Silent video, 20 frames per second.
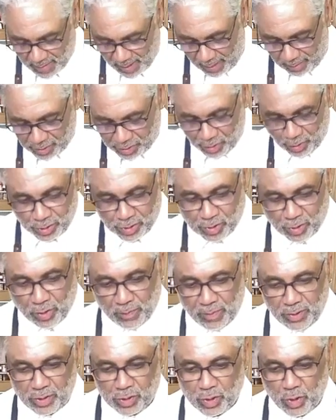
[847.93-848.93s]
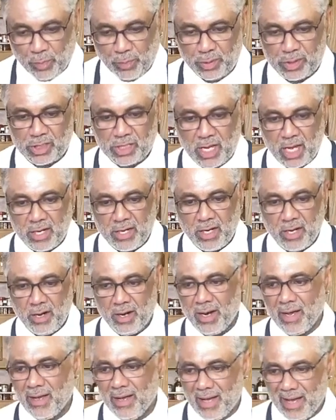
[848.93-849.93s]
I'm sure it's going to be super
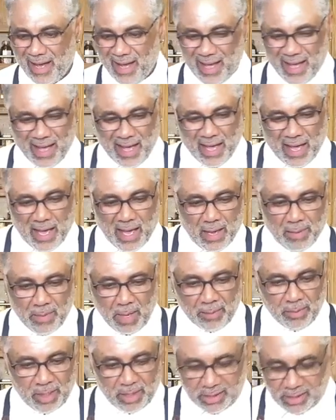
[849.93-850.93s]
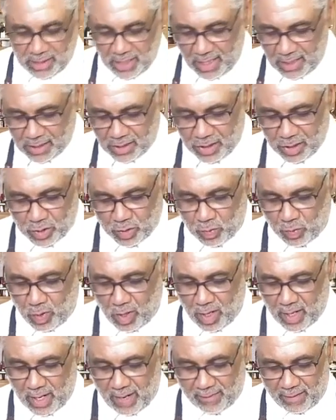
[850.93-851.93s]
tender. I'm going to taste this
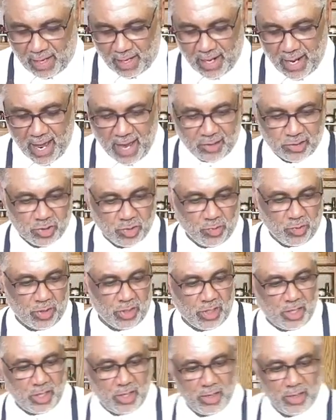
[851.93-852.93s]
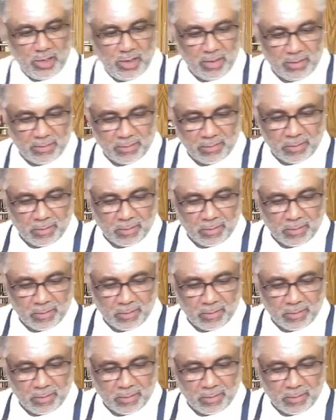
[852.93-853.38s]
one. I've got an extra one here.